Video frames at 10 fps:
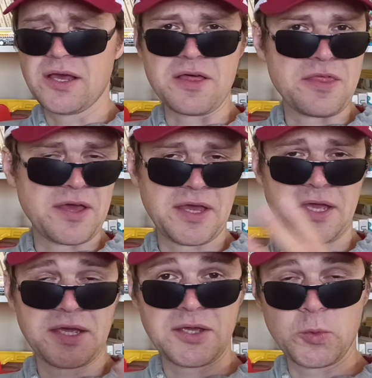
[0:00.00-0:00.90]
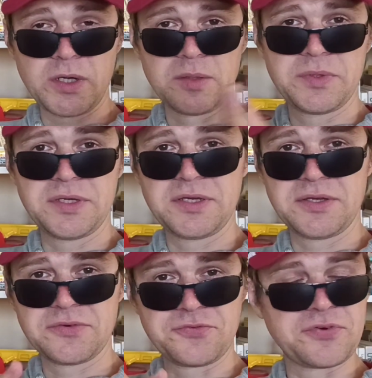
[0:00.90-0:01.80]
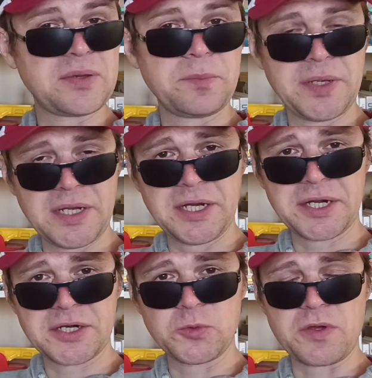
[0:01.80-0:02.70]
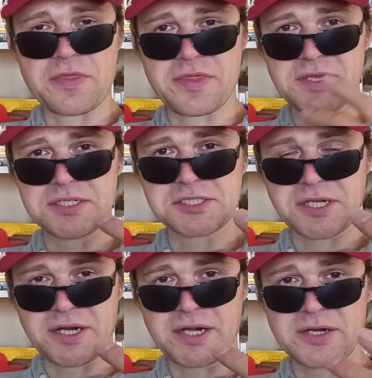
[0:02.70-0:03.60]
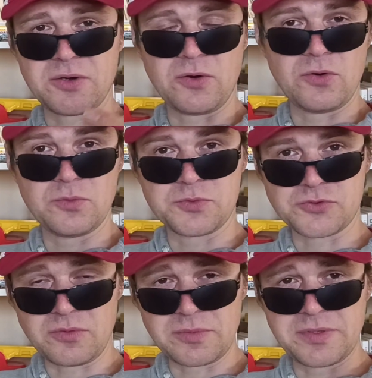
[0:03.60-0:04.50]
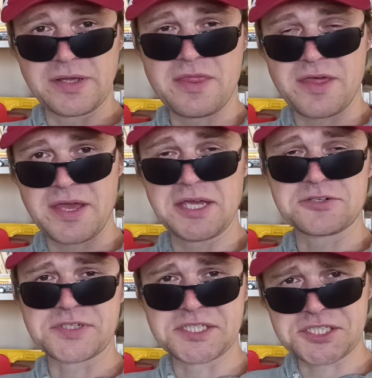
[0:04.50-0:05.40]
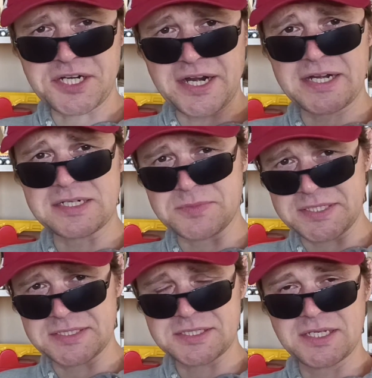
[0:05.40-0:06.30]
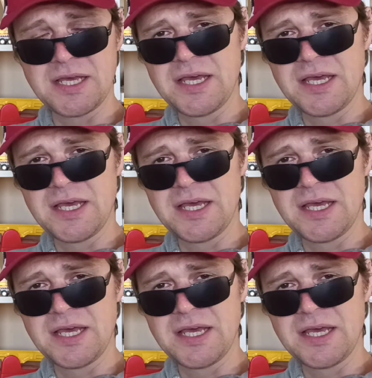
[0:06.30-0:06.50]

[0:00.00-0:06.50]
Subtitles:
They will be familiar with this car or probably their retirement